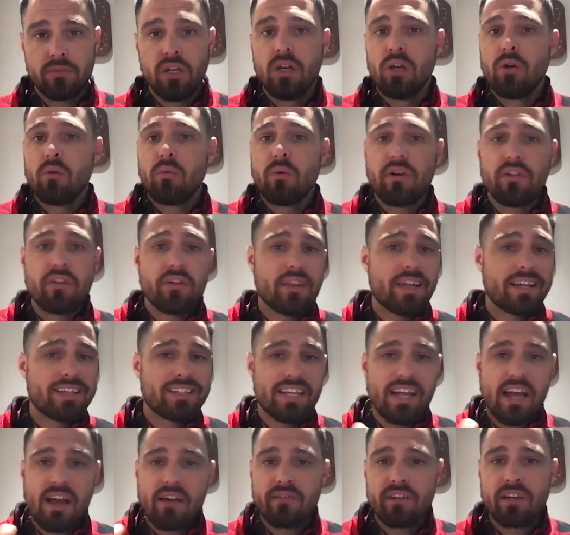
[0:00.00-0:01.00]
whether
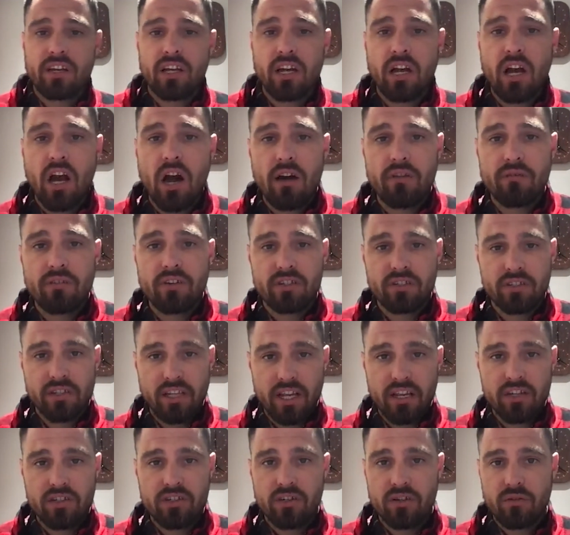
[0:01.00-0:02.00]
that's having a
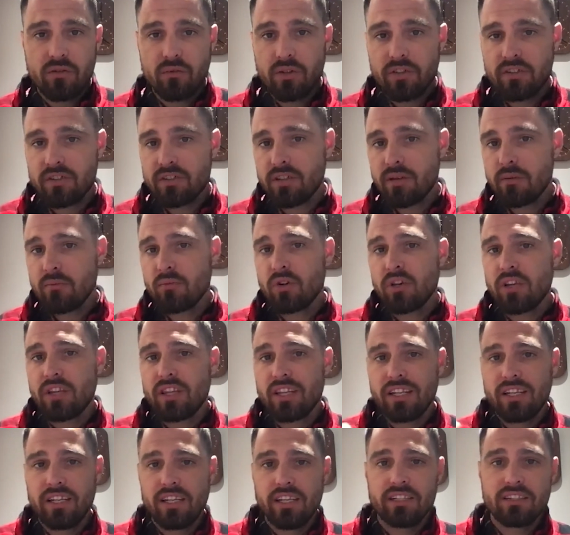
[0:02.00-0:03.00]
conversation with someone
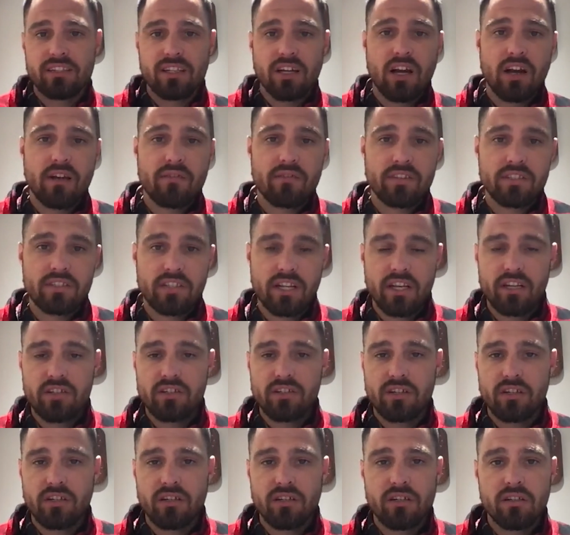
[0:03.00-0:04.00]
that needs a
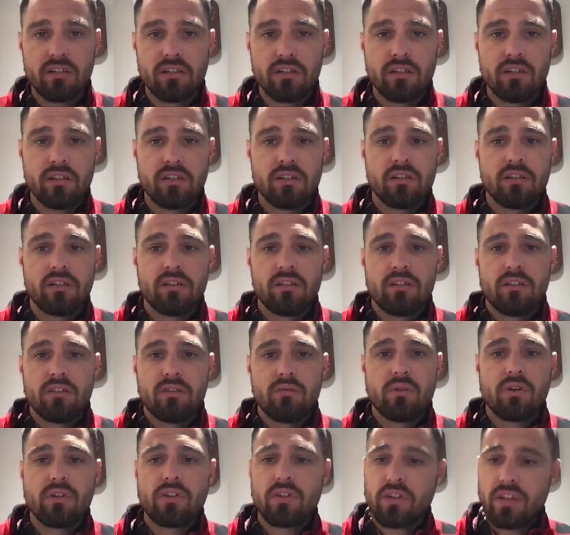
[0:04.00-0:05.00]
conversation,
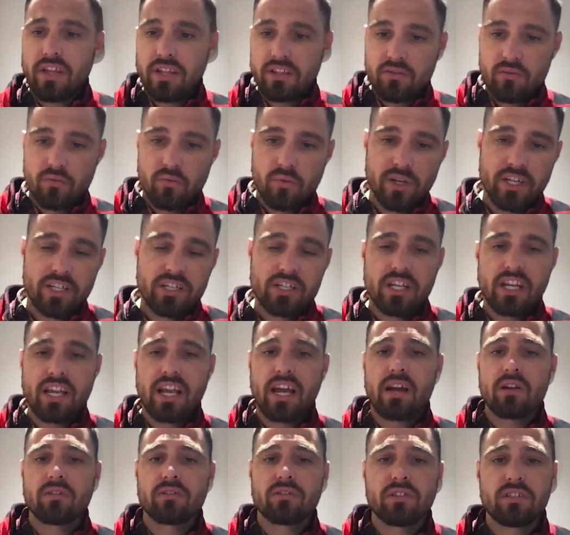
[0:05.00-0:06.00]
whether that's reaching
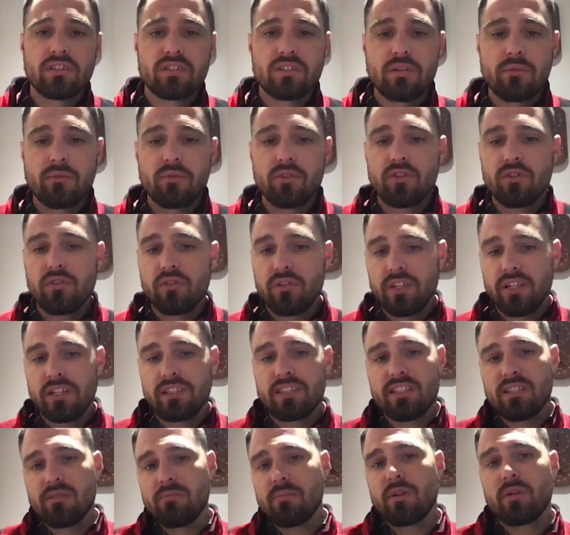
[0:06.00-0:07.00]
out to someone who
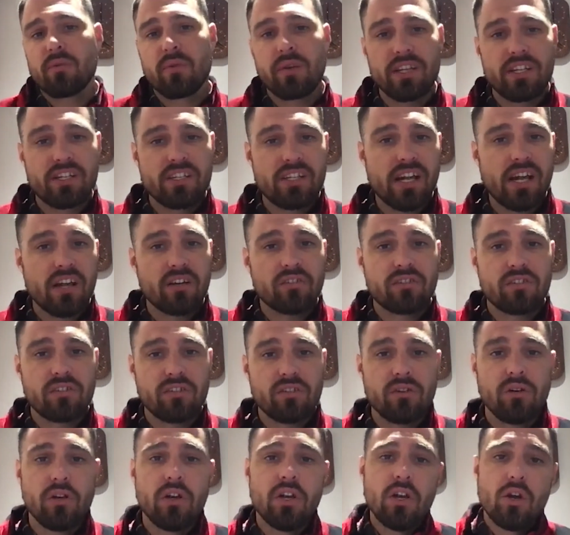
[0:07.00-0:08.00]
needs to be reached out
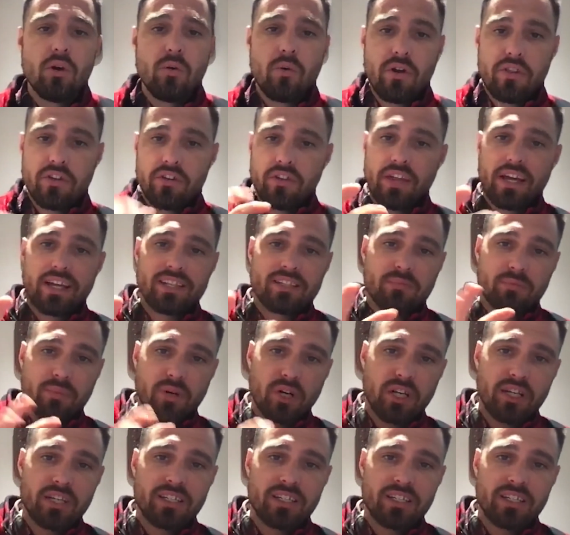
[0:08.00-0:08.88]
to, whether that's putting